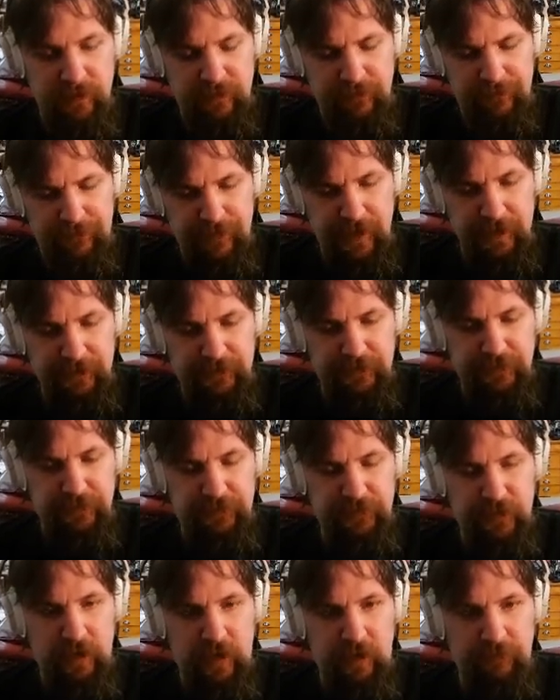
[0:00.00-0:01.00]

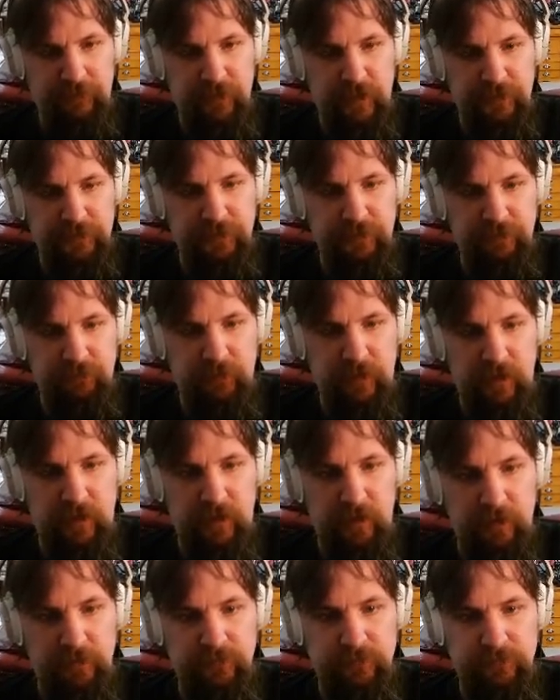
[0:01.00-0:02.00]
faces carved onto the
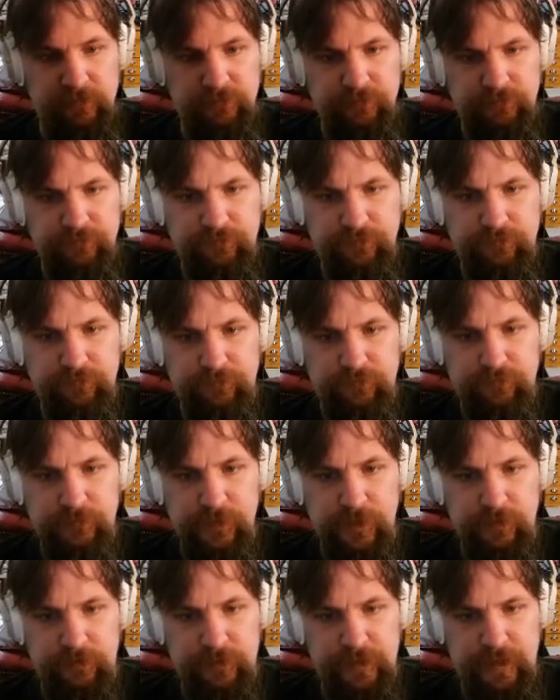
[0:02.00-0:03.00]
wall.
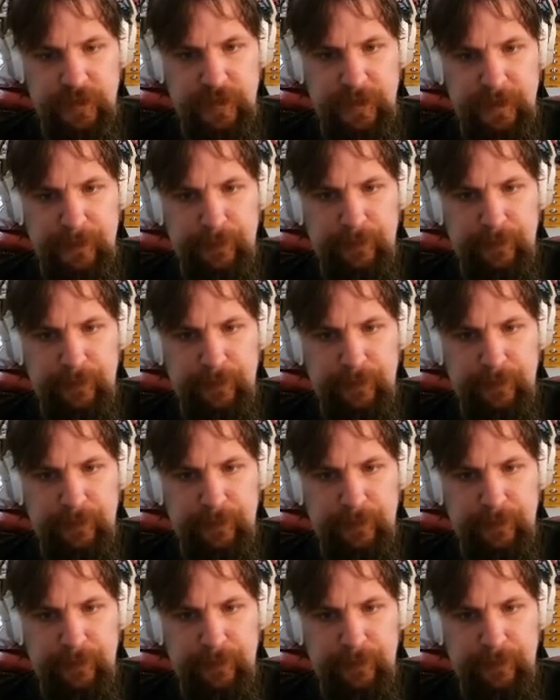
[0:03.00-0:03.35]
Okay.